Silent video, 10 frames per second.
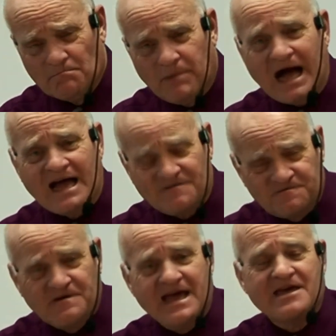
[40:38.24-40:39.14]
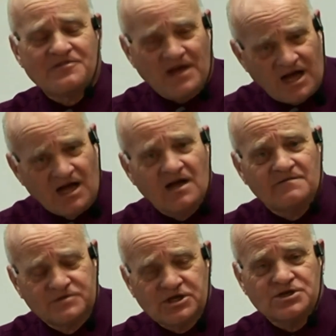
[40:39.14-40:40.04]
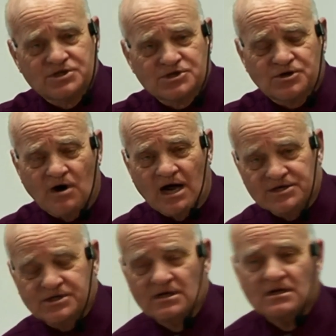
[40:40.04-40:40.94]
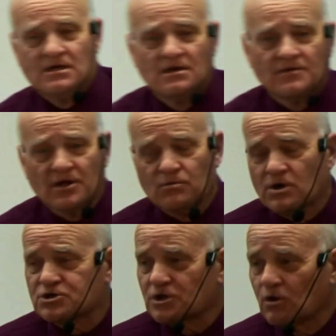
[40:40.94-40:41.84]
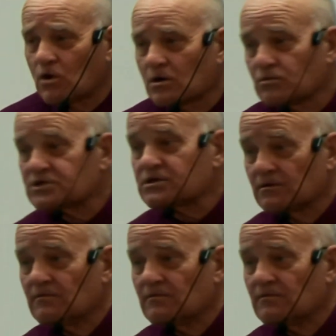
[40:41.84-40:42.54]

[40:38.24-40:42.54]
by faith of Jesus Christ? In other words, the Lord was